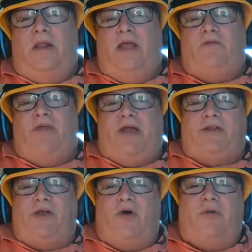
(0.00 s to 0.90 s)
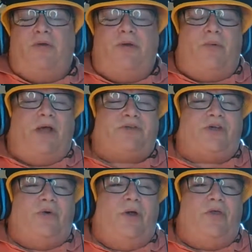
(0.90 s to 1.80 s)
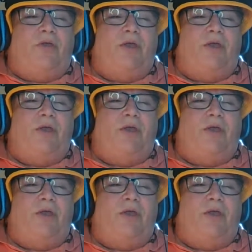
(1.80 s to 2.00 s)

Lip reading: if he had to go to Nebraska